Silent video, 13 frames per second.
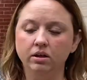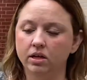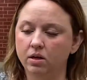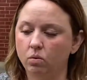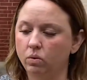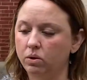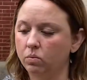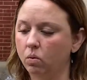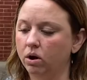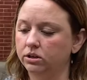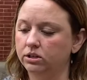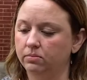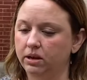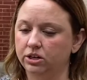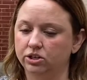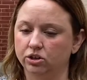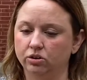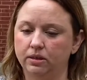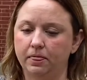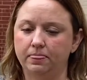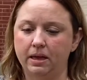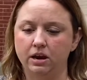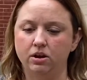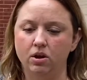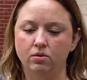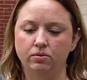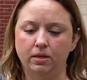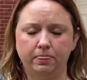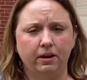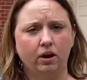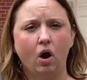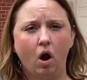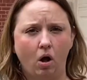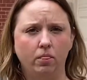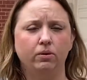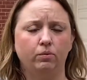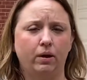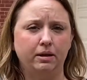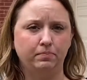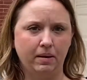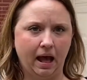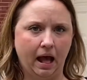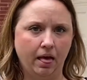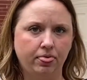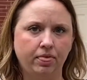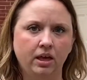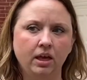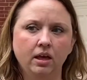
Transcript: We want to make sure that they know that they're on the right path,